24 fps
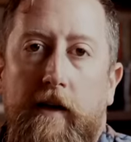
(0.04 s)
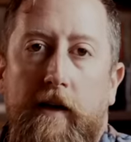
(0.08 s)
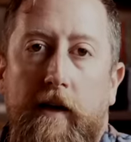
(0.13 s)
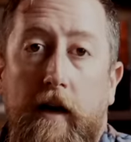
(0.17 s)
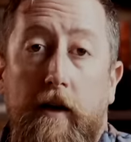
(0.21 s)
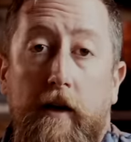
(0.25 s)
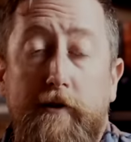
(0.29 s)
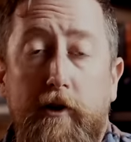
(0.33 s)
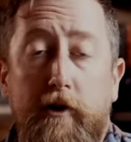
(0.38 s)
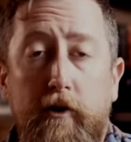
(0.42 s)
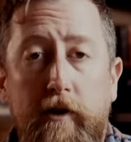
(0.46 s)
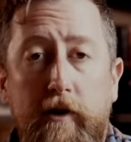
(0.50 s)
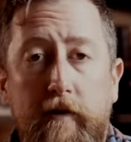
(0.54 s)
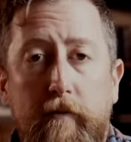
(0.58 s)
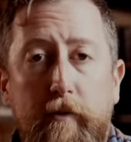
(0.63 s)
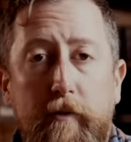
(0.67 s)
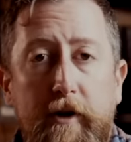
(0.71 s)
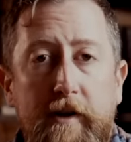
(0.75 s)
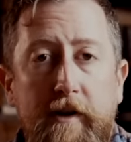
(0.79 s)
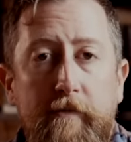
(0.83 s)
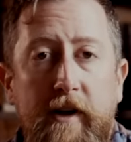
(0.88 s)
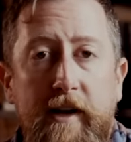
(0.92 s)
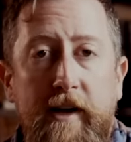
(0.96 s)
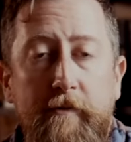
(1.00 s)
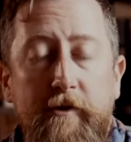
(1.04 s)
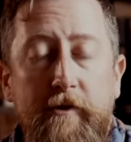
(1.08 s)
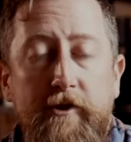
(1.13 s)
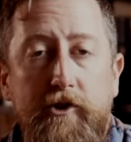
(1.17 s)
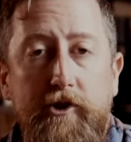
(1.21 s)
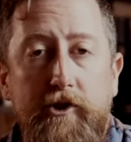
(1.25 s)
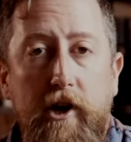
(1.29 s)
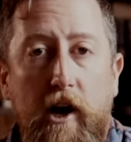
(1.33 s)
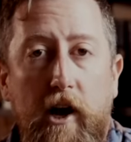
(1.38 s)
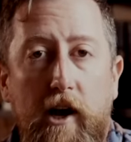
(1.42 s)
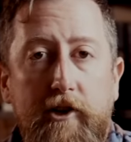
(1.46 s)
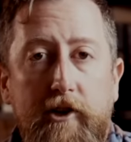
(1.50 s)
How's it going, everybody? My name is
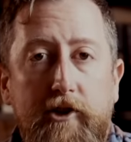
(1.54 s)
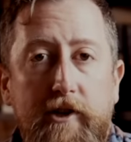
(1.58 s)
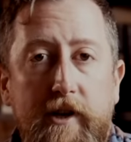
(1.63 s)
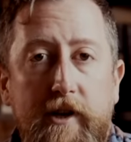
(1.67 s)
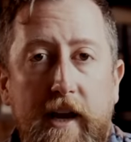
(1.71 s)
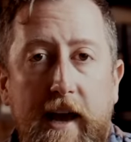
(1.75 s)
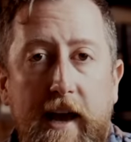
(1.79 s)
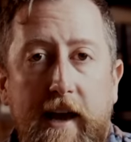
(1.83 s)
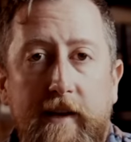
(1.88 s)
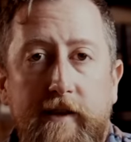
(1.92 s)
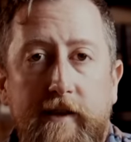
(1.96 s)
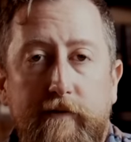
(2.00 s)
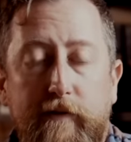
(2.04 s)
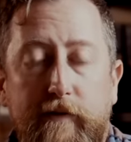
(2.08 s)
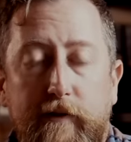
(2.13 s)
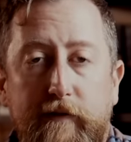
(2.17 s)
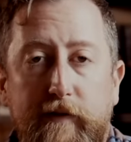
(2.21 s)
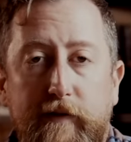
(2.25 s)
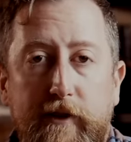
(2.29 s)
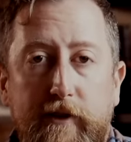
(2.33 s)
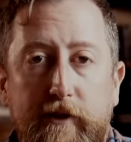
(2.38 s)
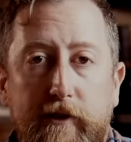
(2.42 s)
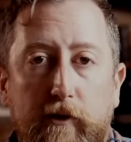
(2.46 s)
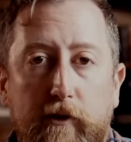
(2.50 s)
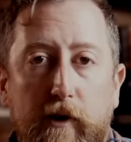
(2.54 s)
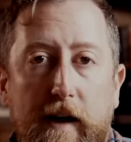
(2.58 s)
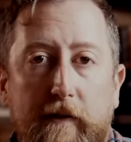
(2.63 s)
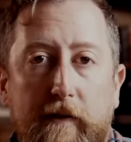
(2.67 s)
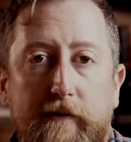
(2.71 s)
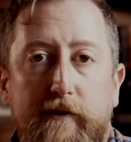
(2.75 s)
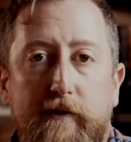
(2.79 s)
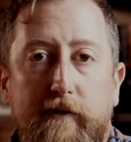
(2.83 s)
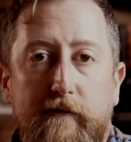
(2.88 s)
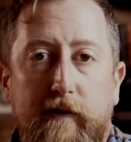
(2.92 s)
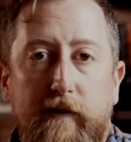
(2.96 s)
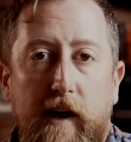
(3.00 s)
Josh Nass for Fieldcraft
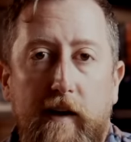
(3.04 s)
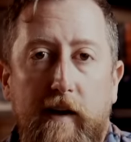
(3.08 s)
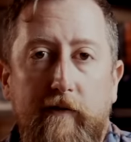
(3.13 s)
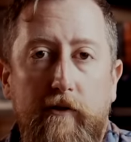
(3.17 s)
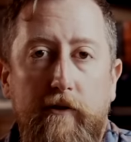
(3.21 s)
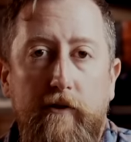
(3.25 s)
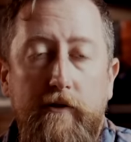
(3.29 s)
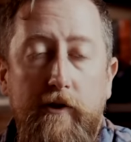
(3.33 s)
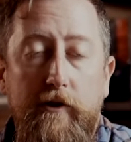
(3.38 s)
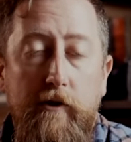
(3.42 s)
Survival.